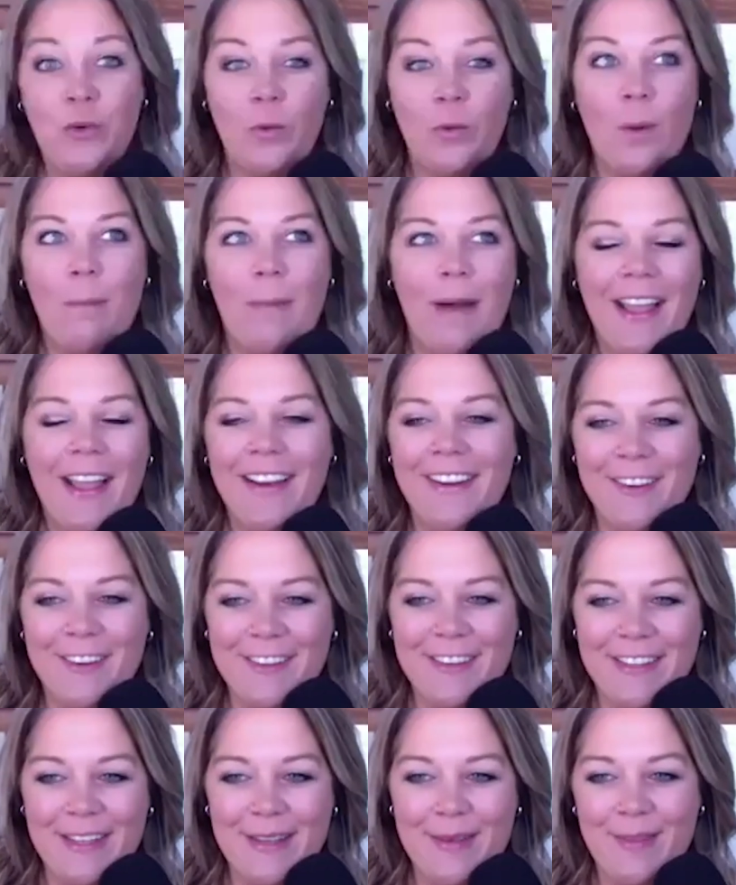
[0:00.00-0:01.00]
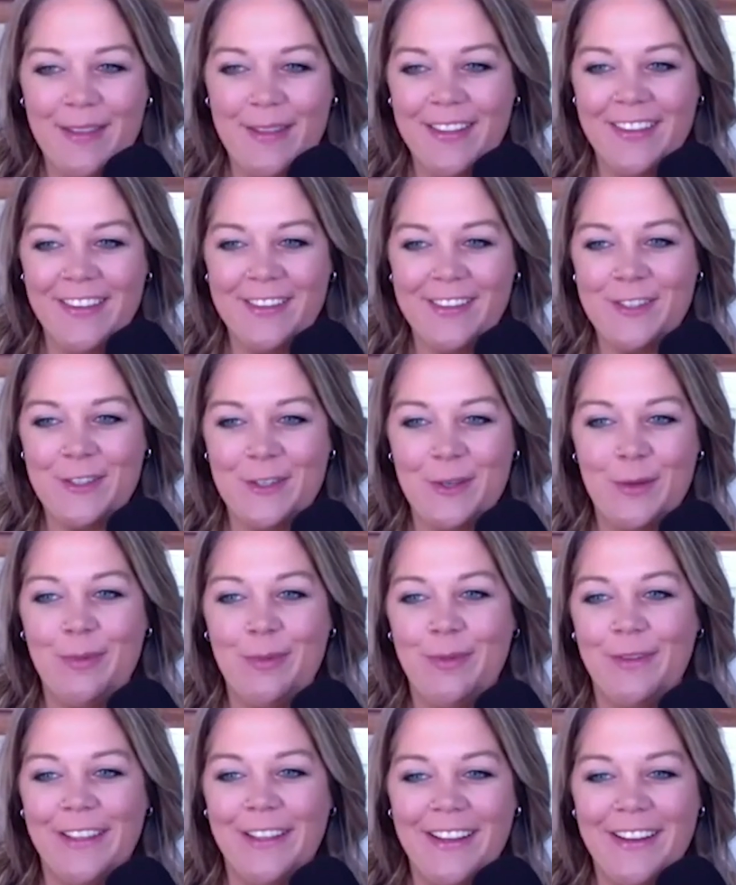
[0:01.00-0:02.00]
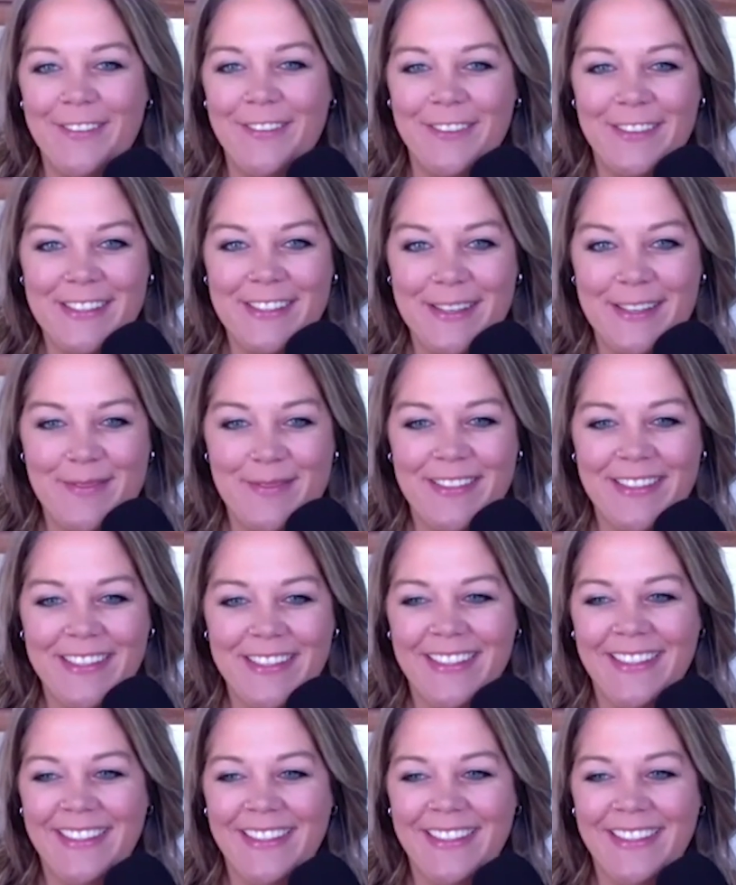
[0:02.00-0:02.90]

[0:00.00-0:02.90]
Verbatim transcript: remind your team that you're yeah. still playing for and, something.